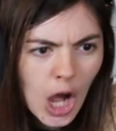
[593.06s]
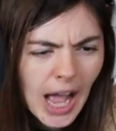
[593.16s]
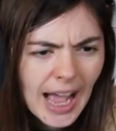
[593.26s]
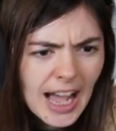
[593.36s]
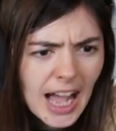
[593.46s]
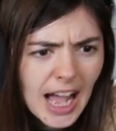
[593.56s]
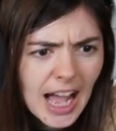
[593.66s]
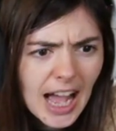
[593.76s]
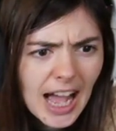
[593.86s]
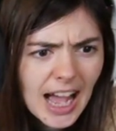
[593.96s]

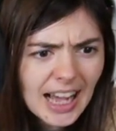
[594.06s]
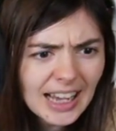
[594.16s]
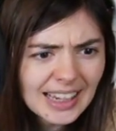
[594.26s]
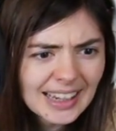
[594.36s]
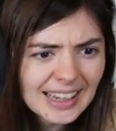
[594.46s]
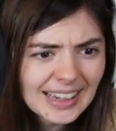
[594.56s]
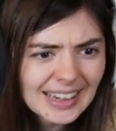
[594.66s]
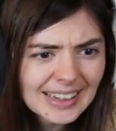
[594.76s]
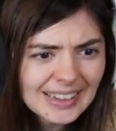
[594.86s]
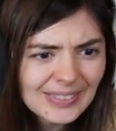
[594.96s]

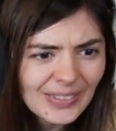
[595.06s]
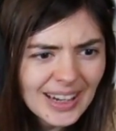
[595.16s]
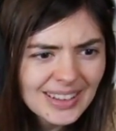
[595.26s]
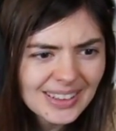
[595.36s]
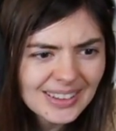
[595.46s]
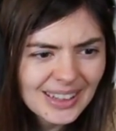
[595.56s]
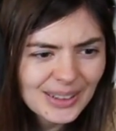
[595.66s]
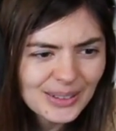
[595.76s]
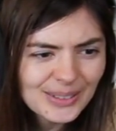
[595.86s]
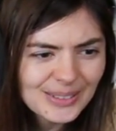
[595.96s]
Ah! Right in the neck
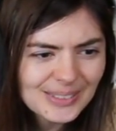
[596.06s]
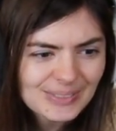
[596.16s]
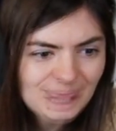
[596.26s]
hole.